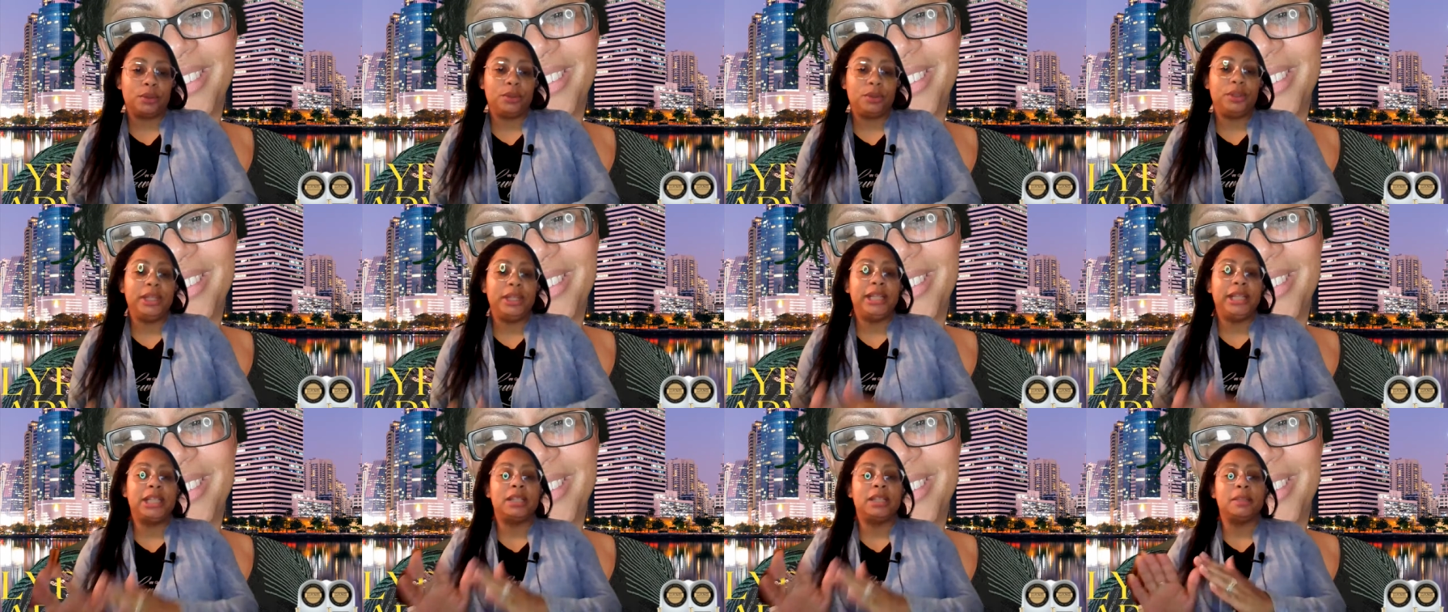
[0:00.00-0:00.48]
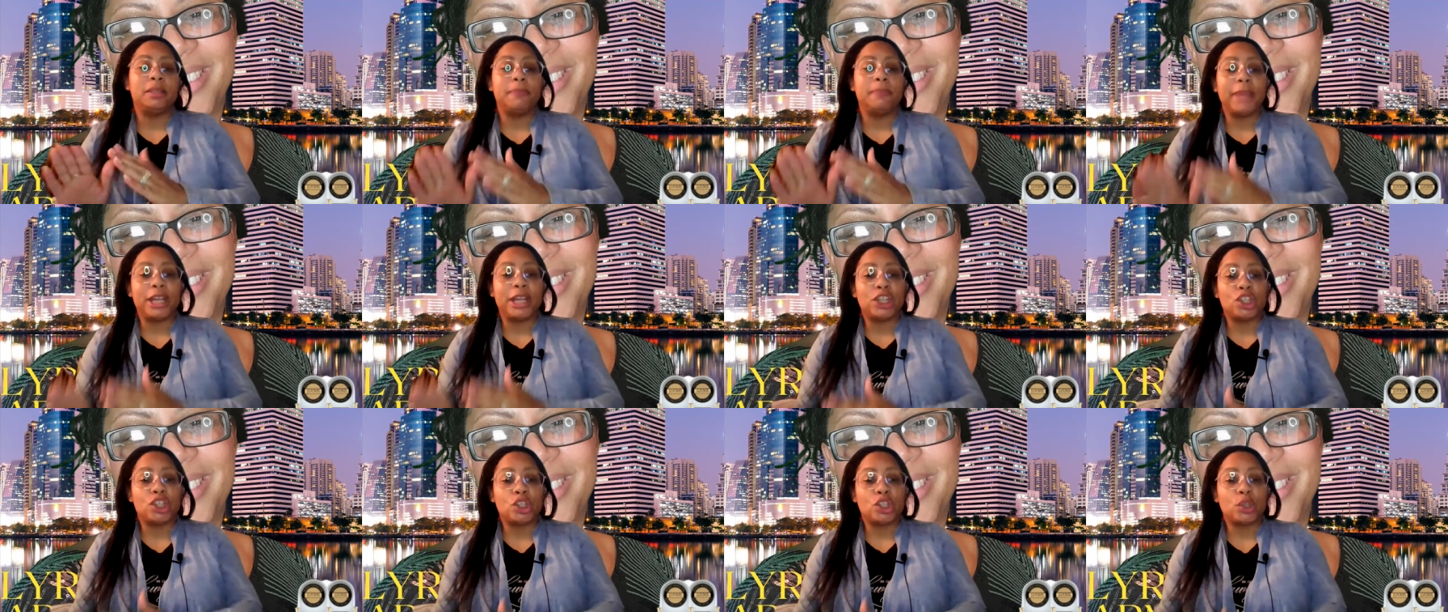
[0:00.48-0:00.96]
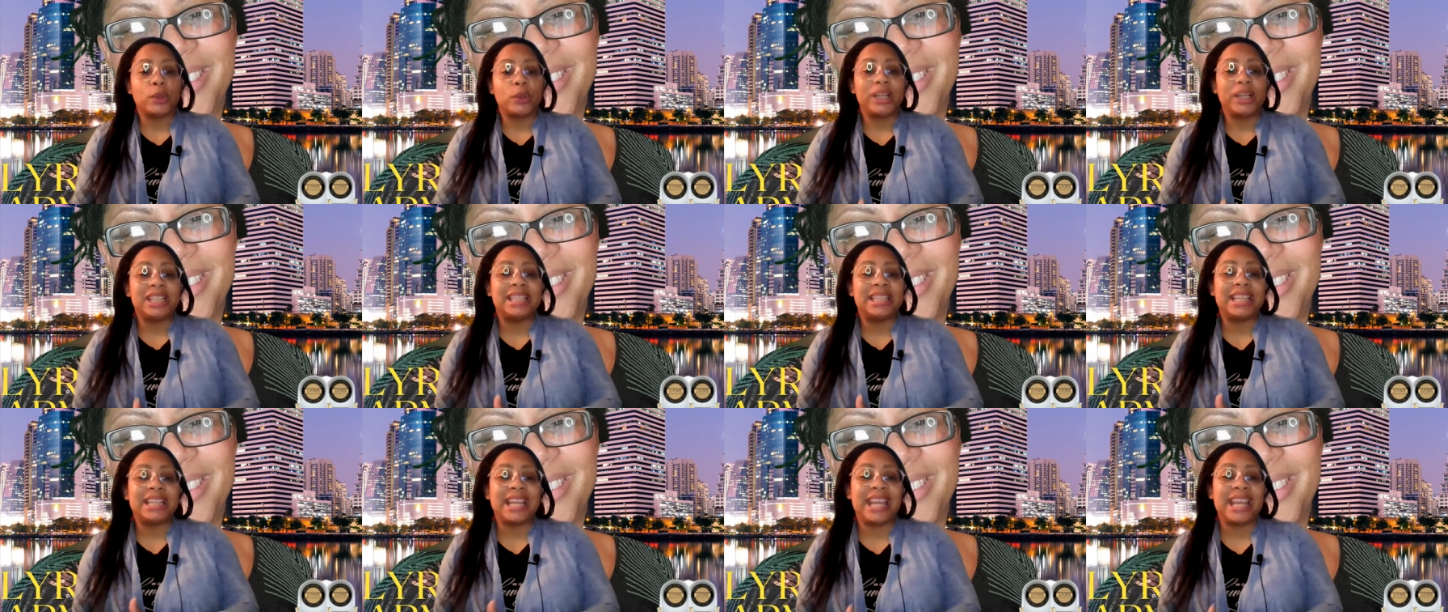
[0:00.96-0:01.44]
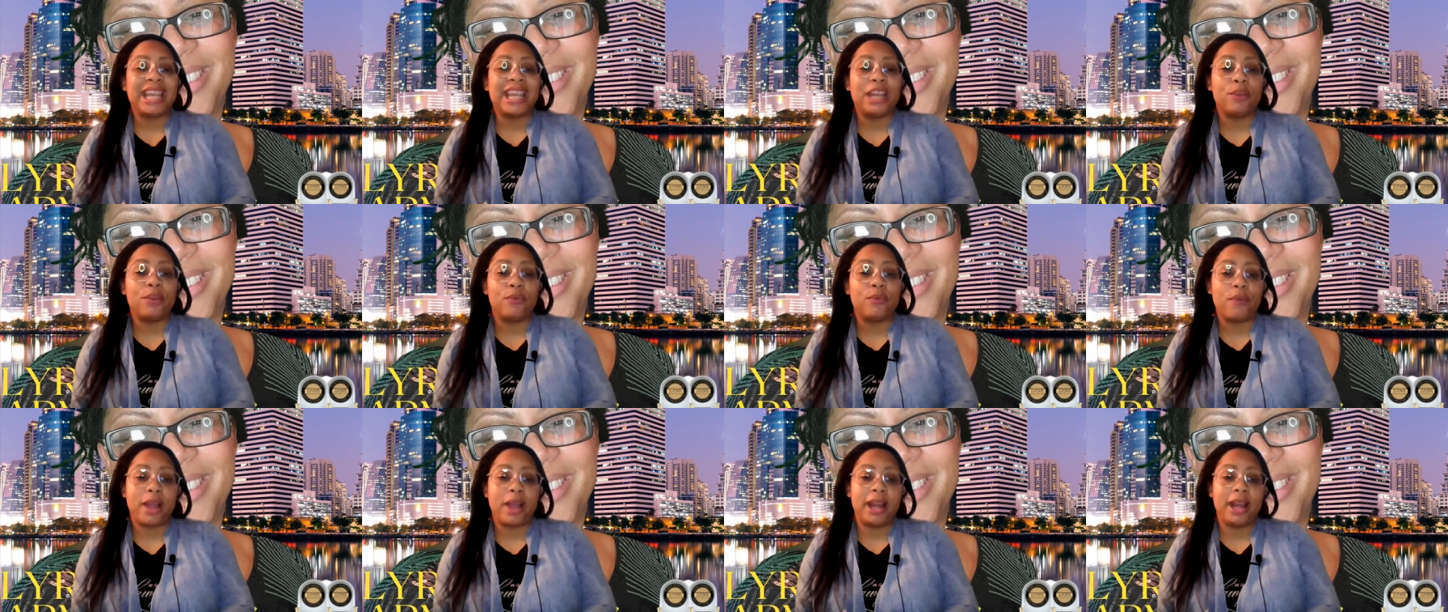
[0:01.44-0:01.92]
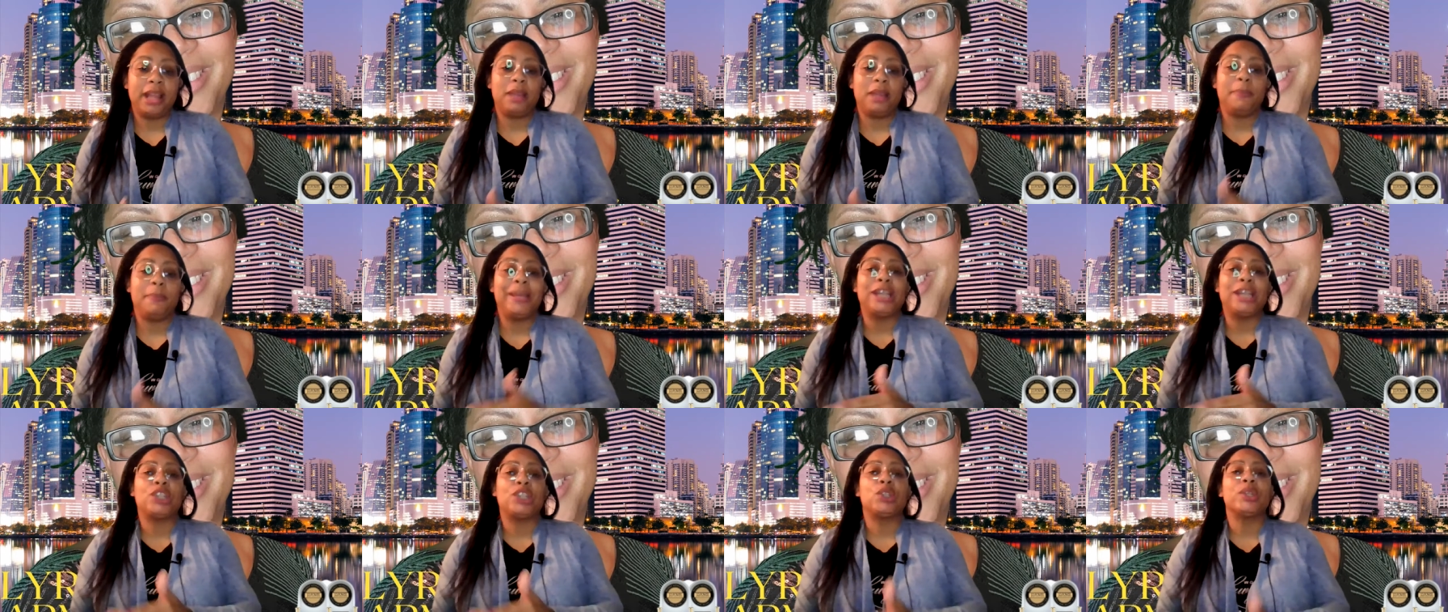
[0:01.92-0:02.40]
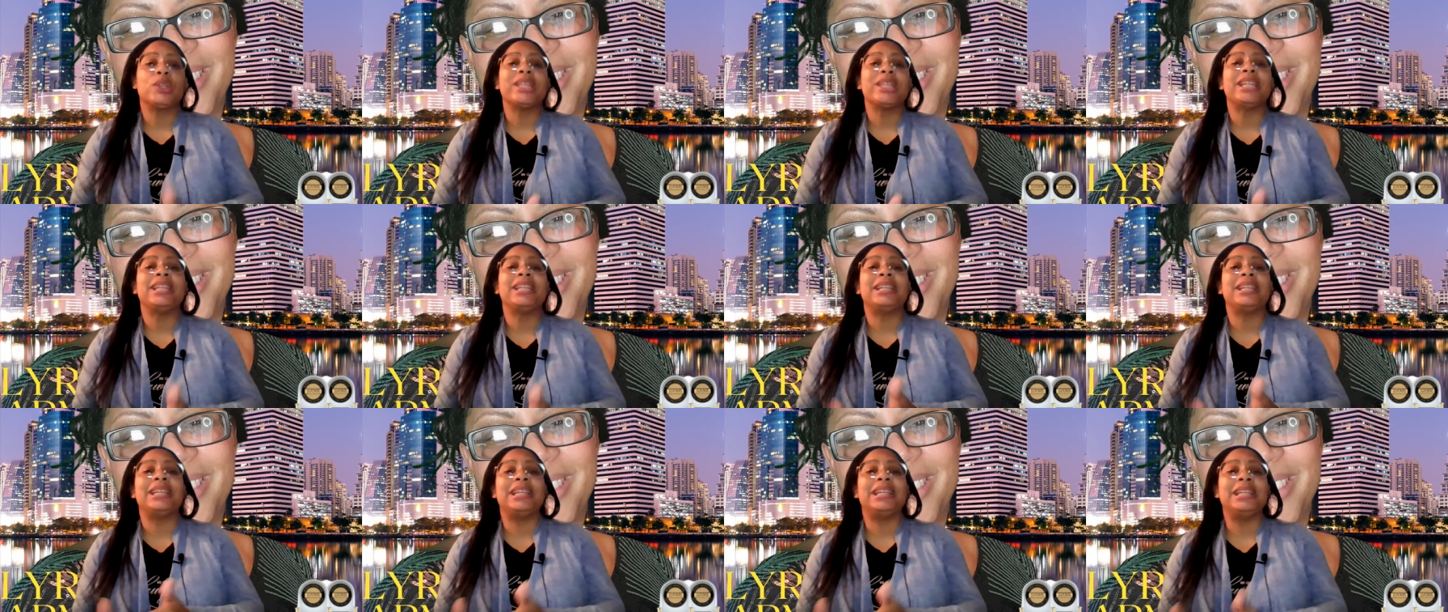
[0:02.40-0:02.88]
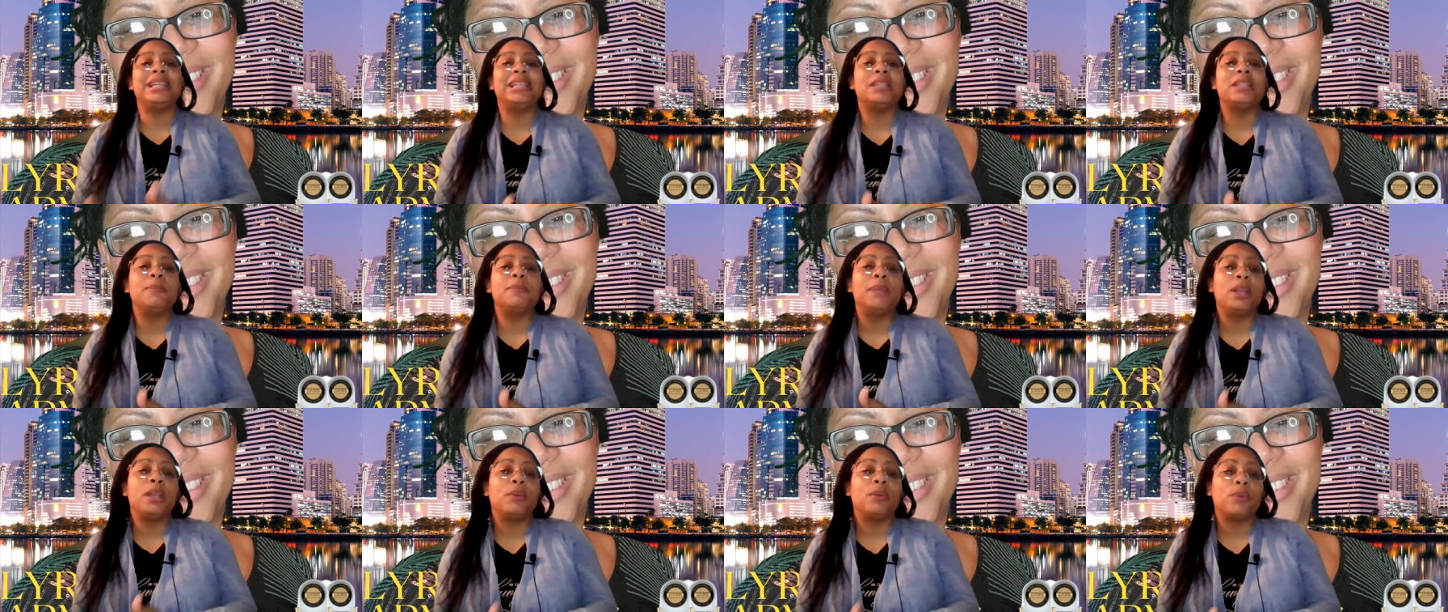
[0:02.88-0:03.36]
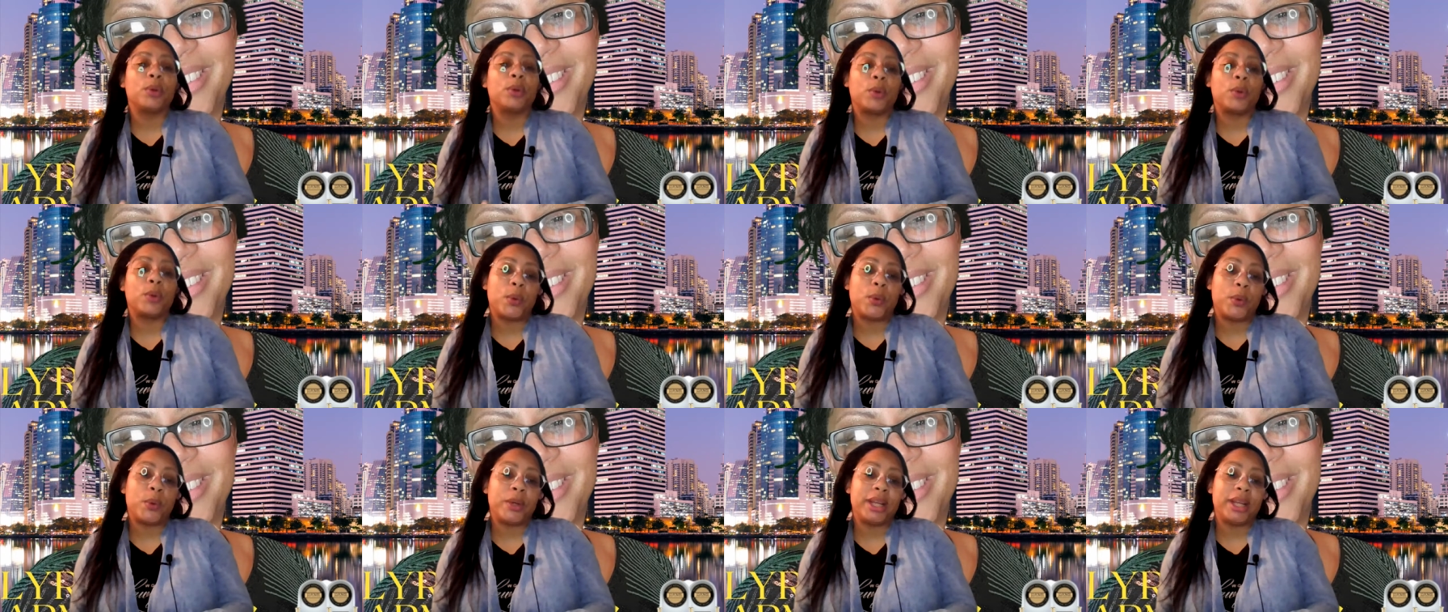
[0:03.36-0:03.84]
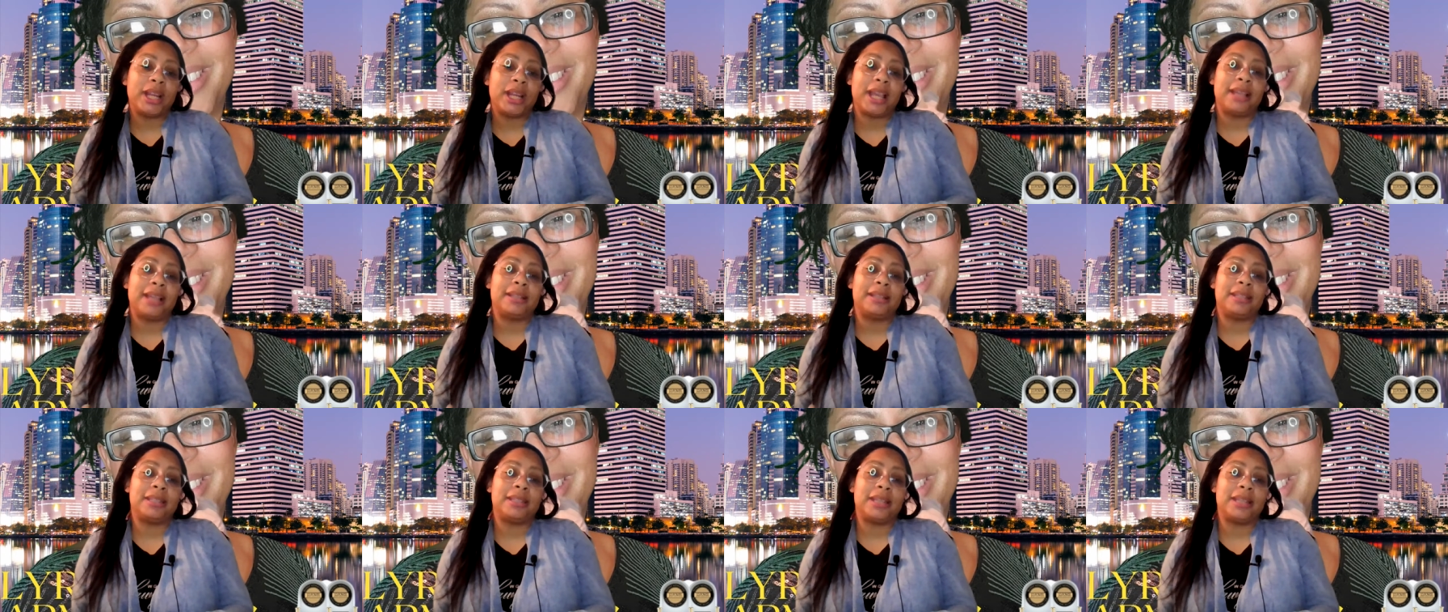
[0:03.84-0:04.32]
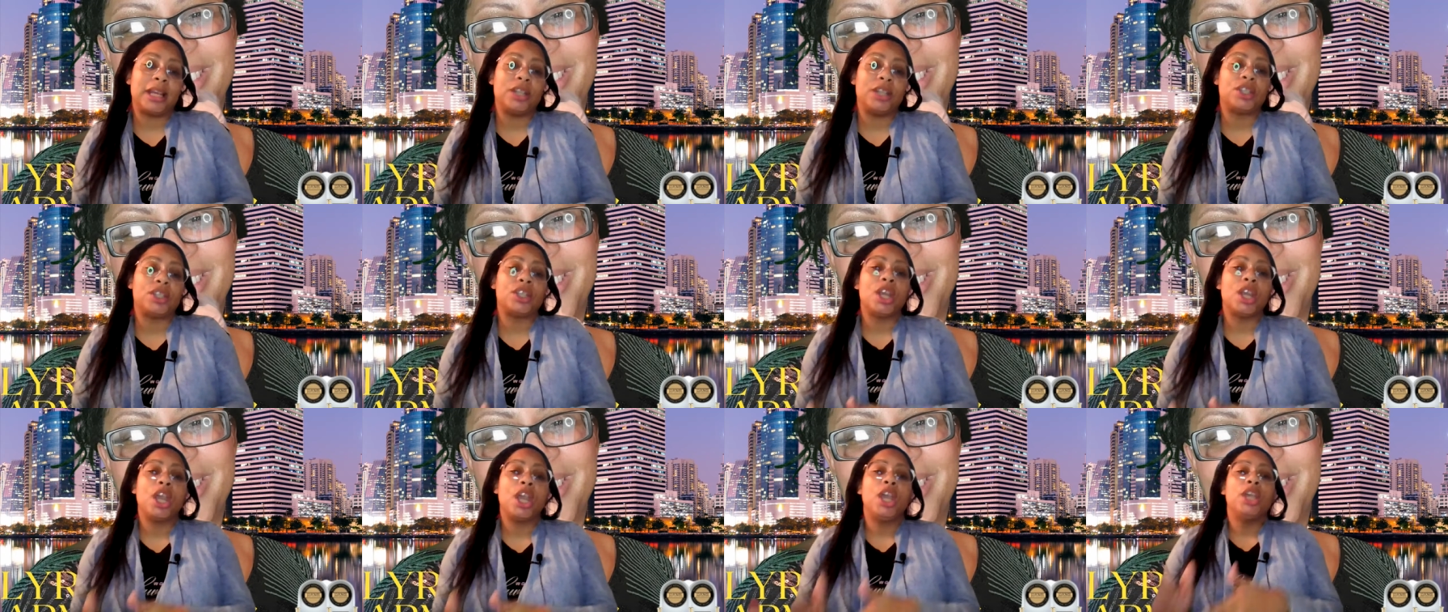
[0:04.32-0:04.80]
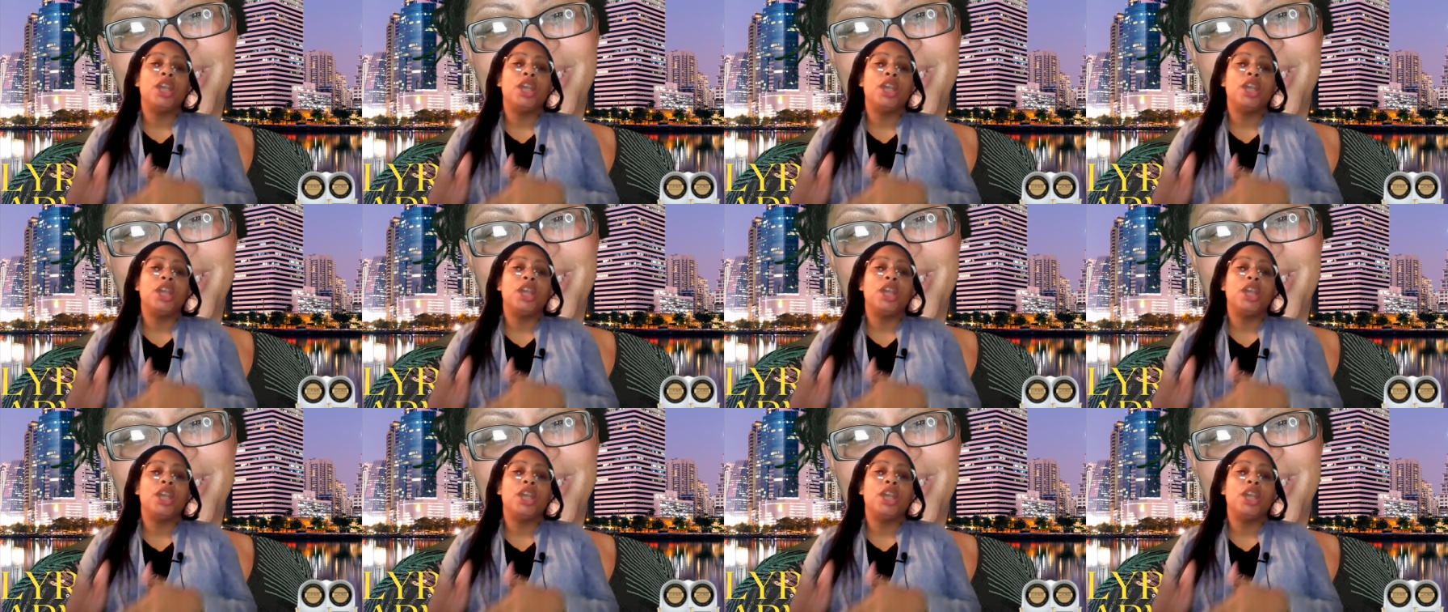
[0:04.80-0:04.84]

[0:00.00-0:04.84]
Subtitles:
You need to make sure it's in writing, make sure that it is being recorded as such,